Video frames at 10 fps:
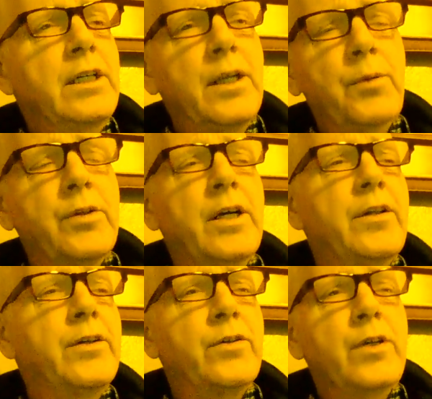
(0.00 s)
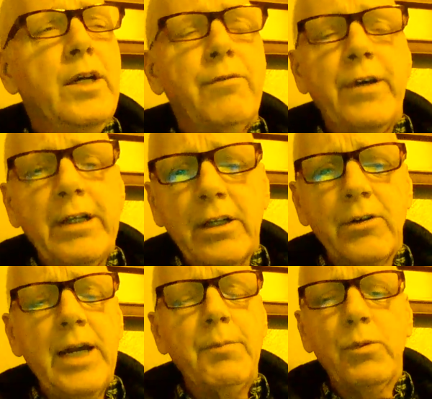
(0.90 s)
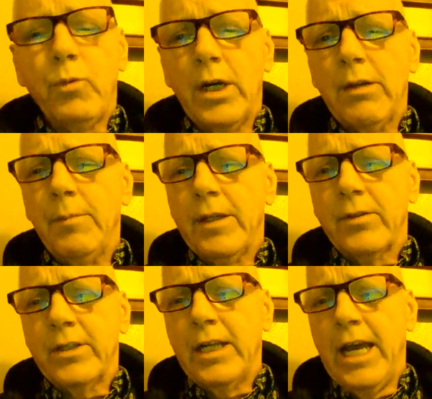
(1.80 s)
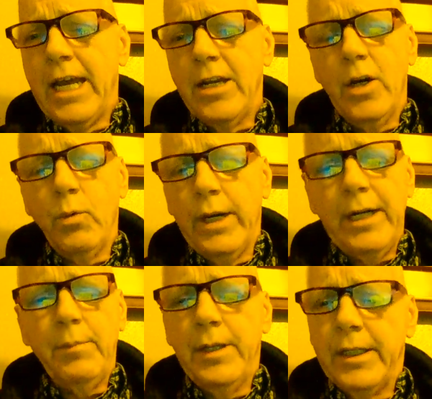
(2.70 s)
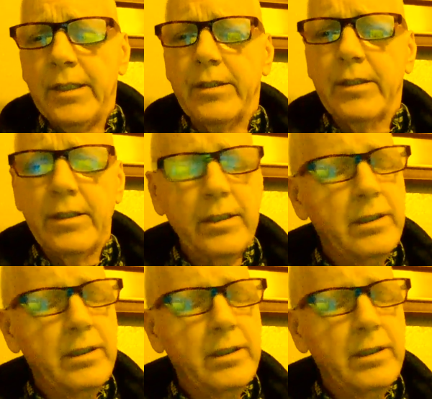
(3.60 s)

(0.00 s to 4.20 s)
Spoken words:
There was others. Franklin Graham was one of them that said, hey, now wait a minute.